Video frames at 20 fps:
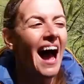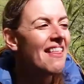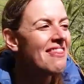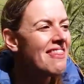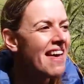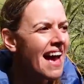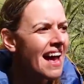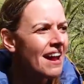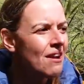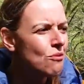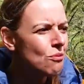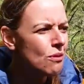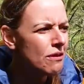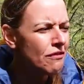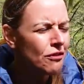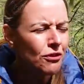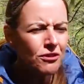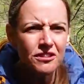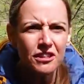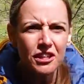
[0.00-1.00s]
And then
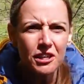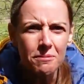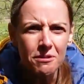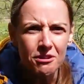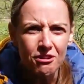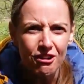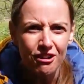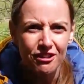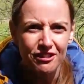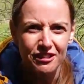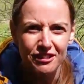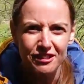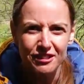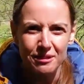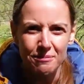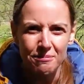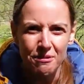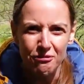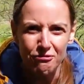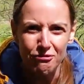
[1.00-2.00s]
we've also come across
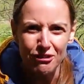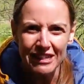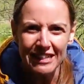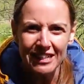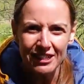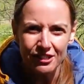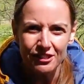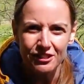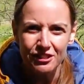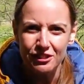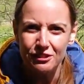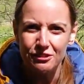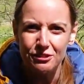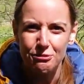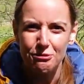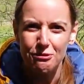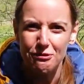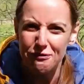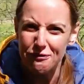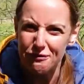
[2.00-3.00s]
some really
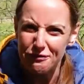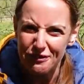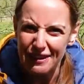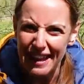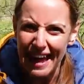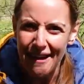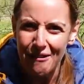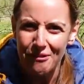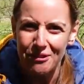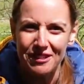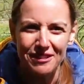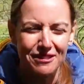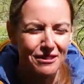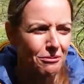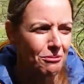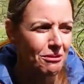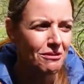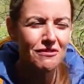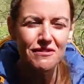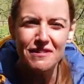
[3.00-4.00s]
unusual flowers
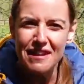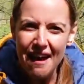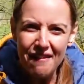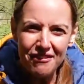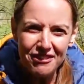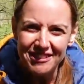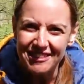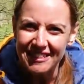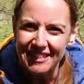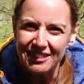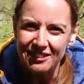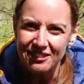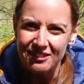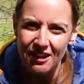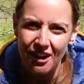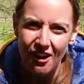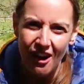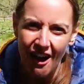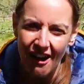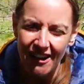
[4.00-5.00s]
that we've never seen
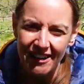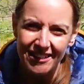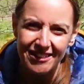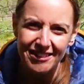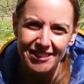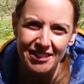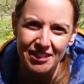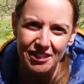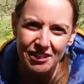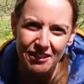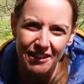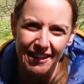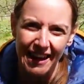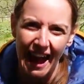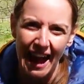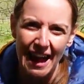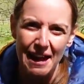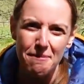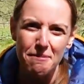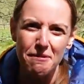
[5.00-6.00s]
on our hikes in the
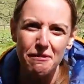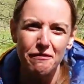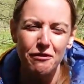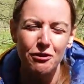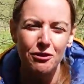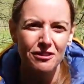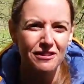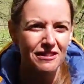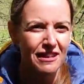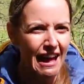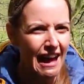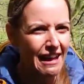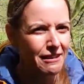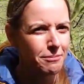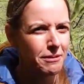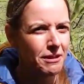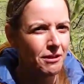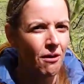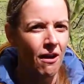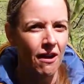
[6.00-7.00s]
UK before, so that's
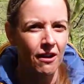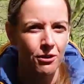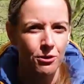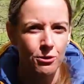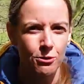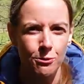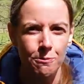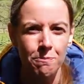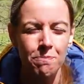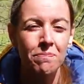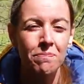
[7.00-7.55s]
been quite cool.